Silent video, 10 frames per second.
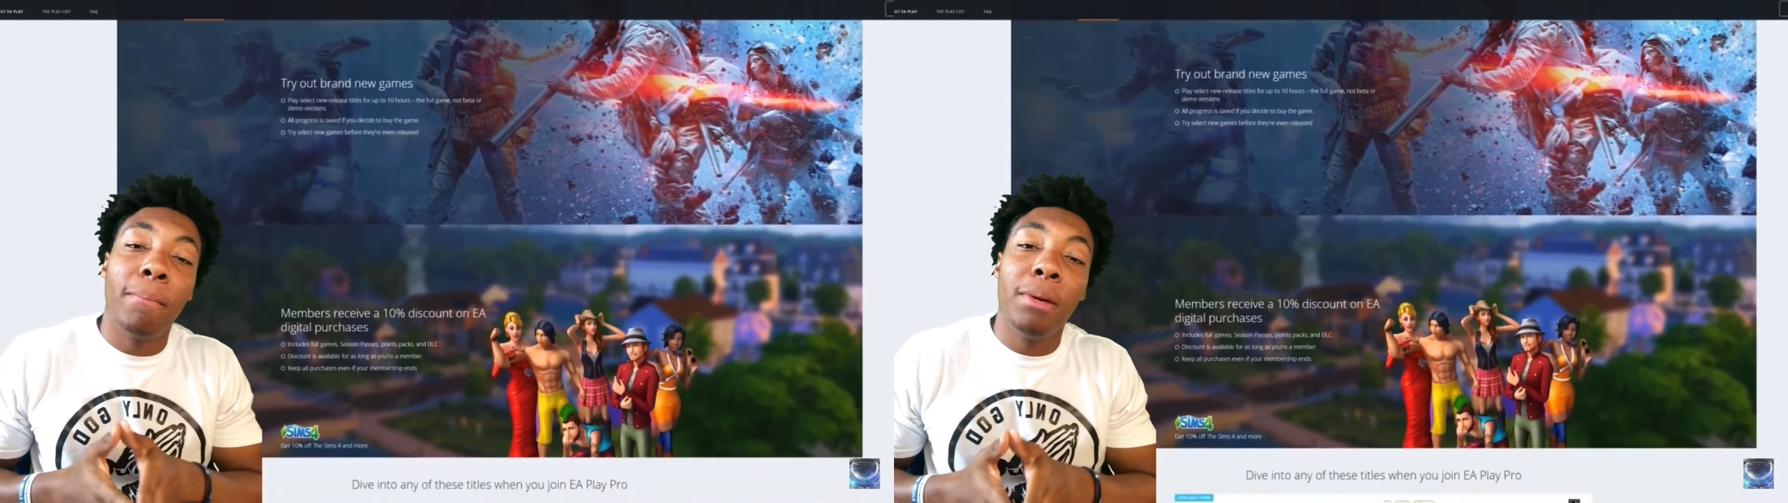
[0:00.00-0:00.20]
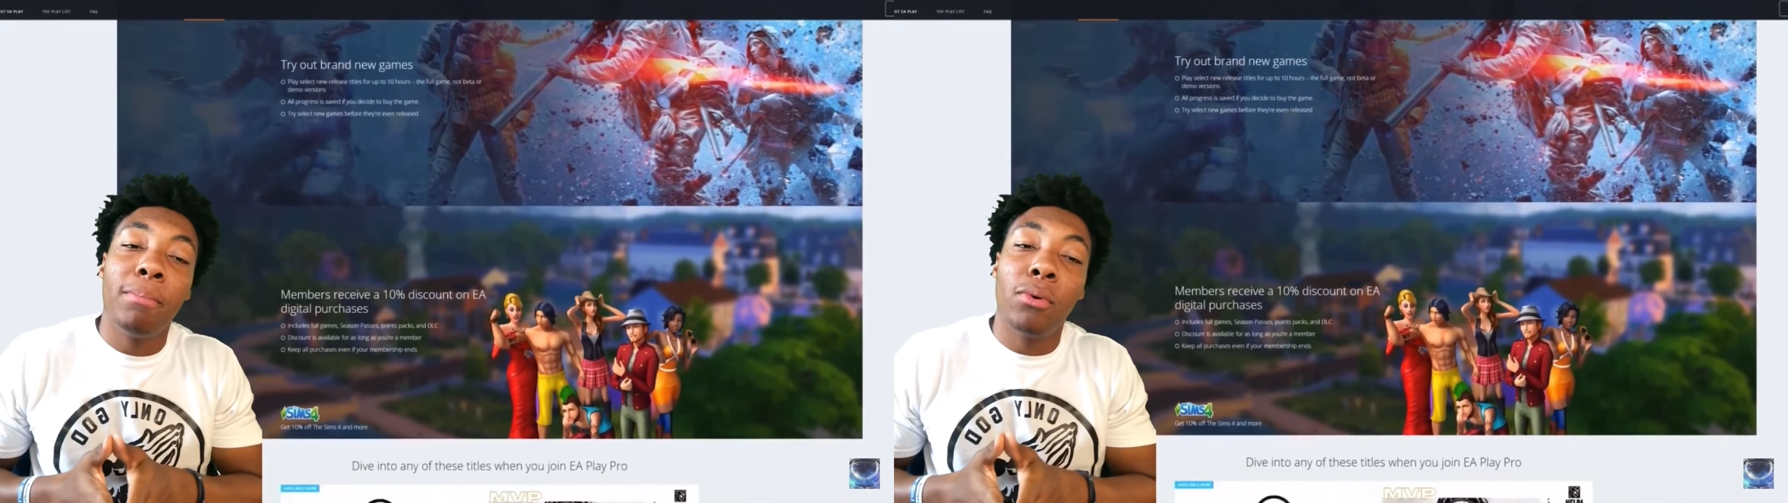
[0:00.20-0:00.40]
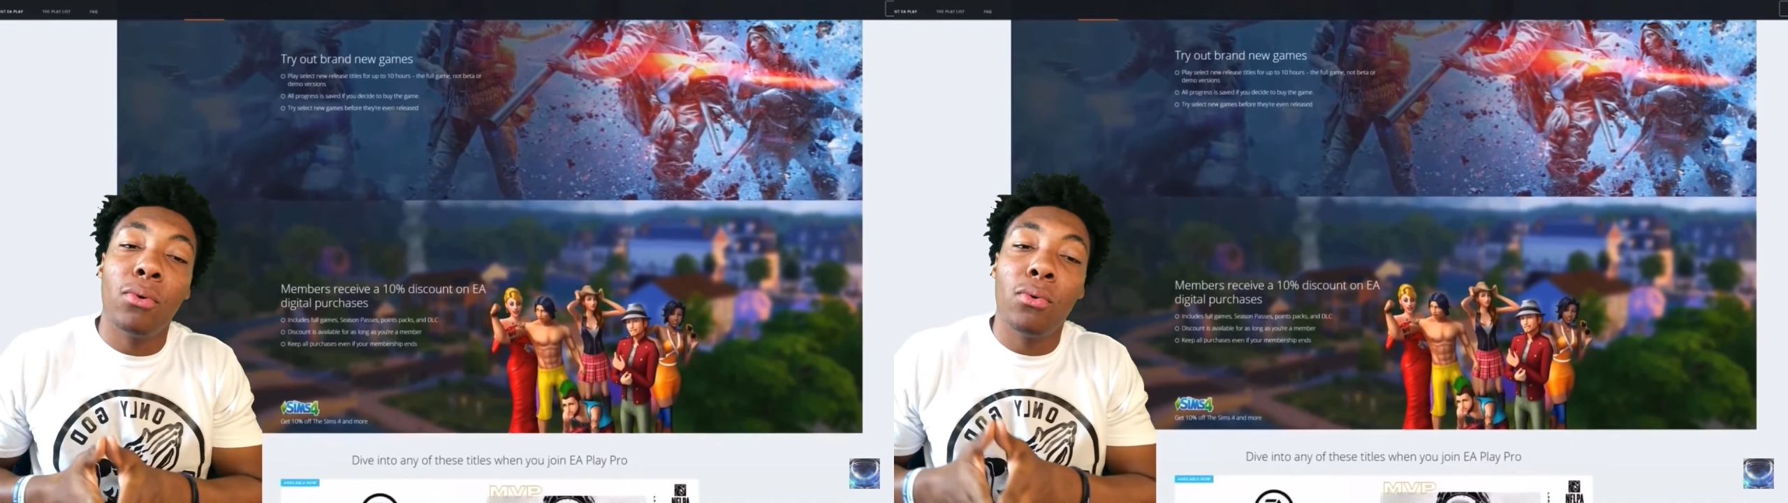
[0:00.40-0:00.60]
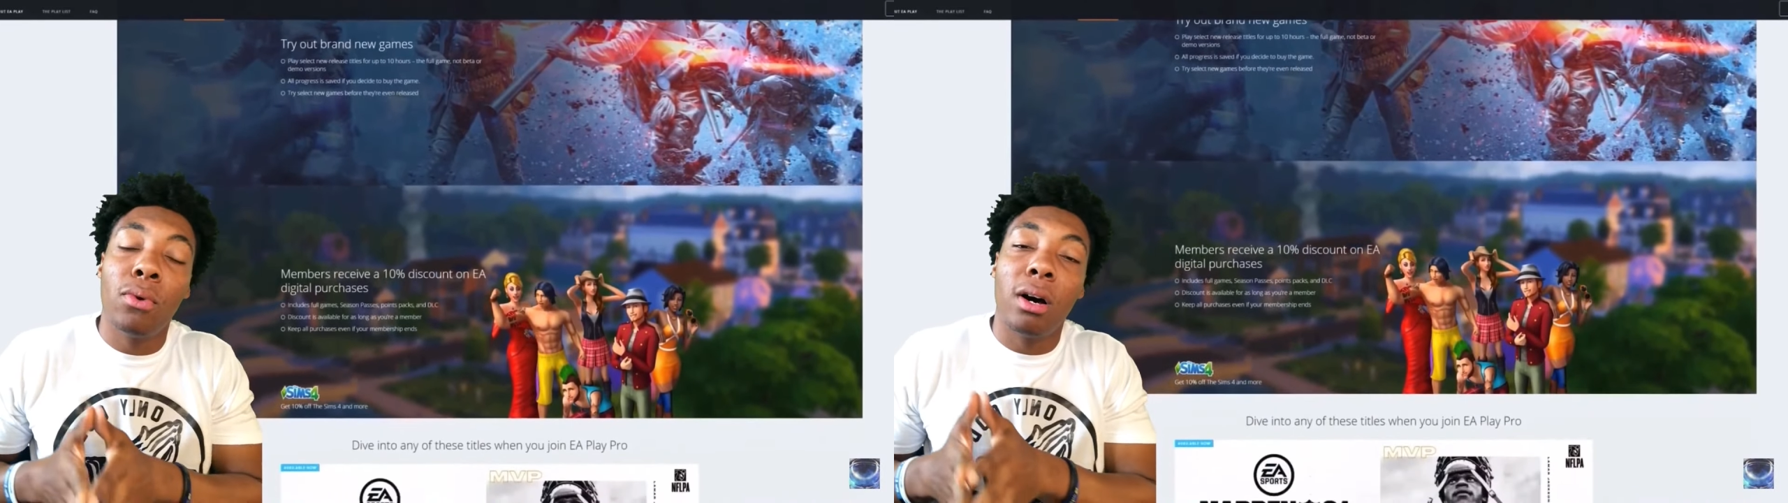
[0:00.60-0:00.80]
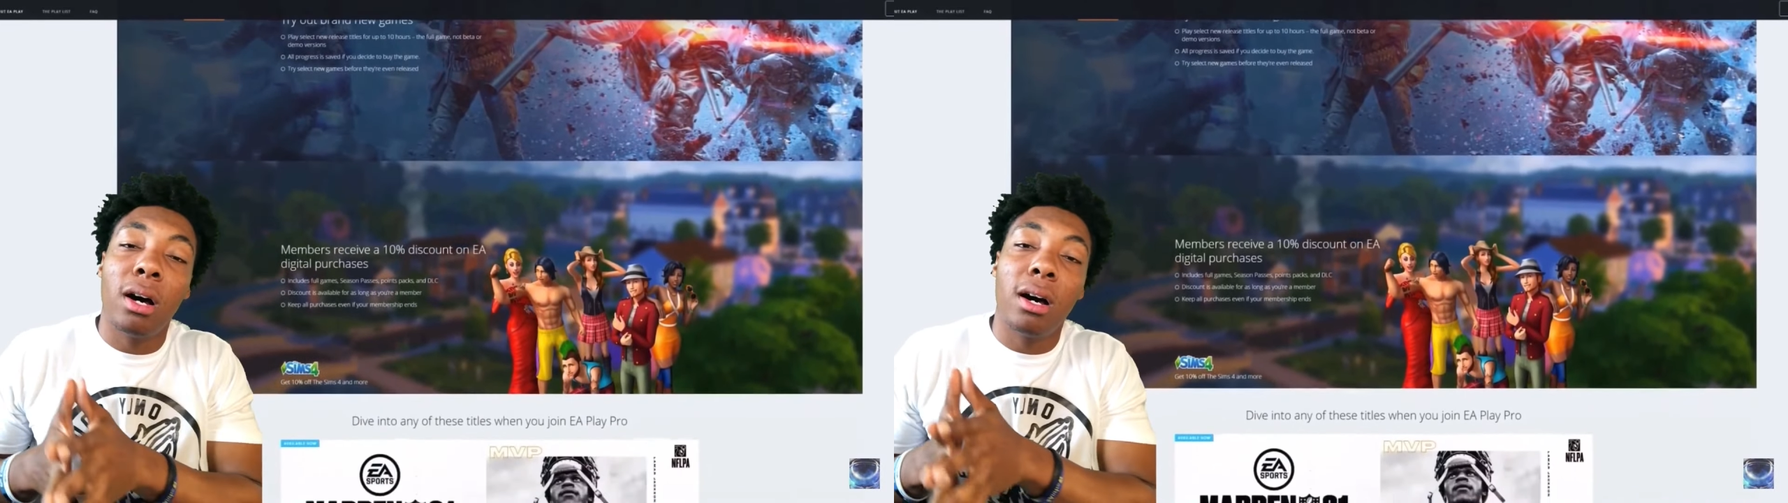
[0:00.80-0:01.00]
the people
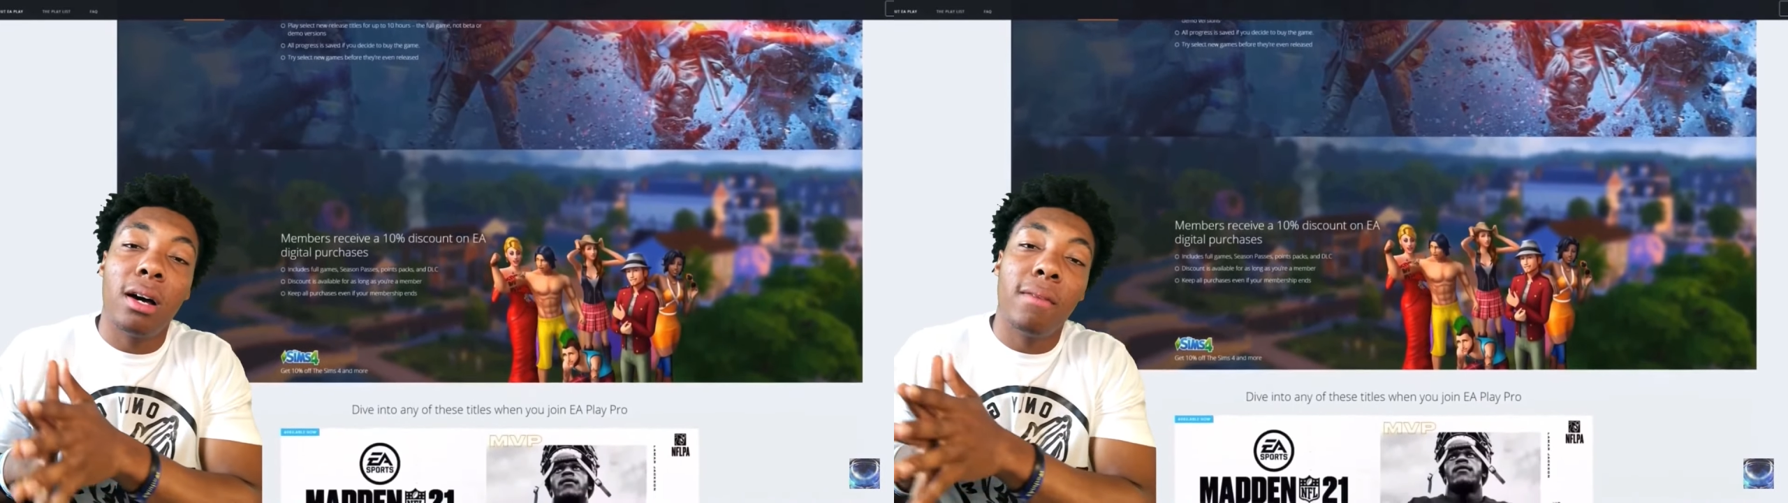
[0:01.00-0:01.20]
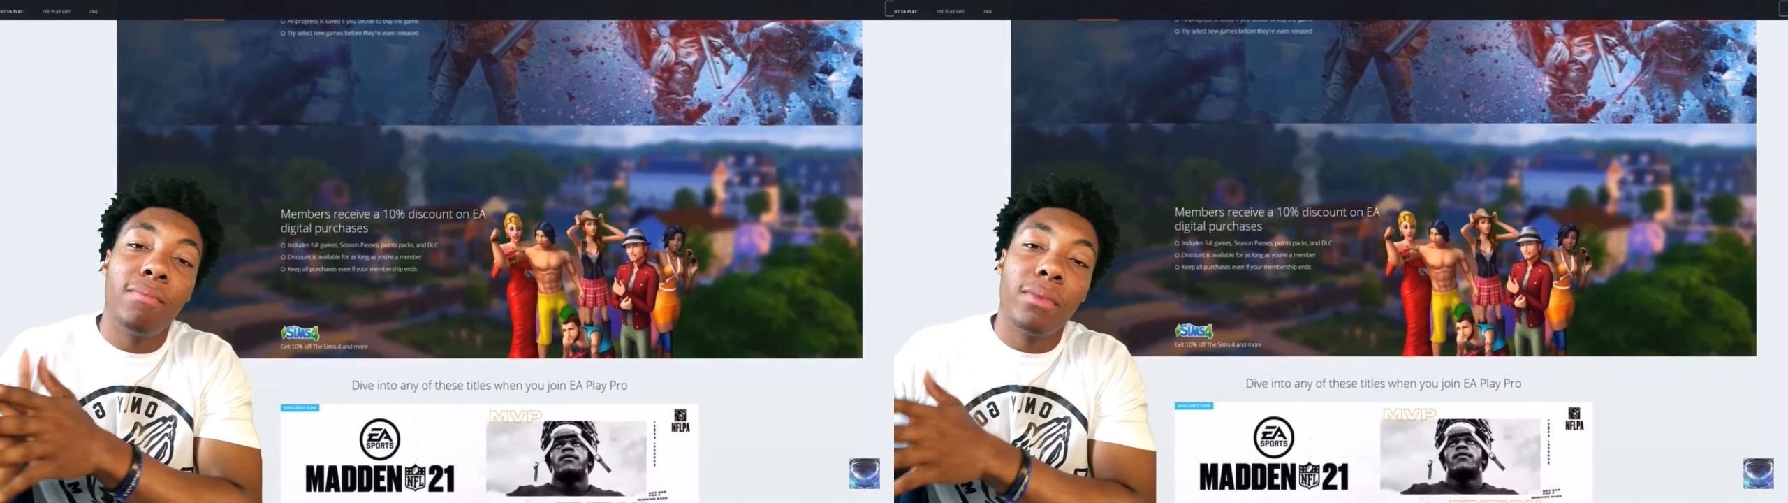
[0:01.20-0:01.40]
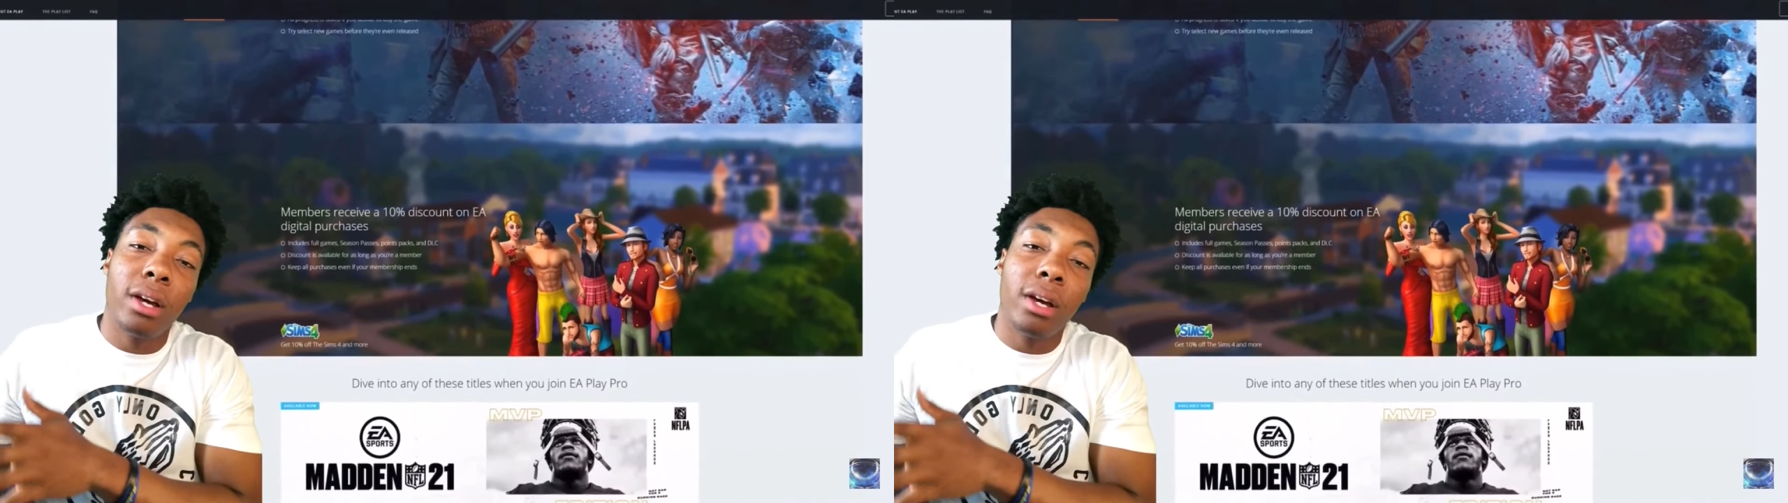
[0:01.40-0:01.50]
who are